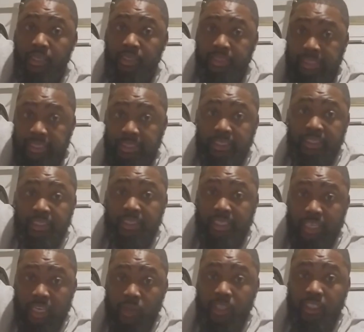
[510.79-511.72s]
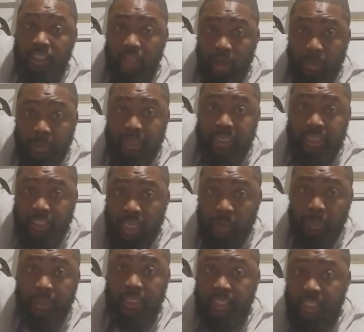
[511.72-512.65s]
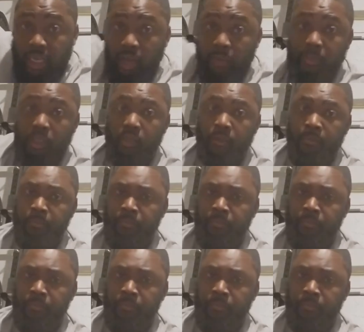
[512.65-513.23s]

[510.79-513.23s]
Jesus is here. He's coming. He's coming. He's coming.